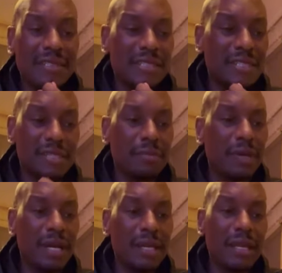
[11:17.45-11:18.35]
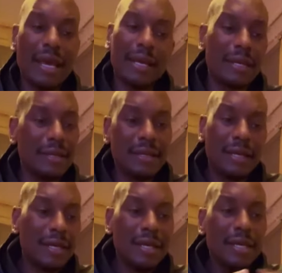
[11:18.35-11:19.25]
not just somebody that
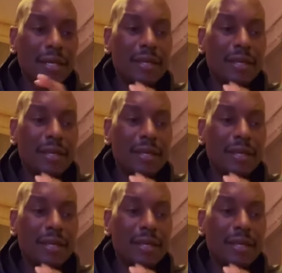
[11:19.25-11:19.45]
can,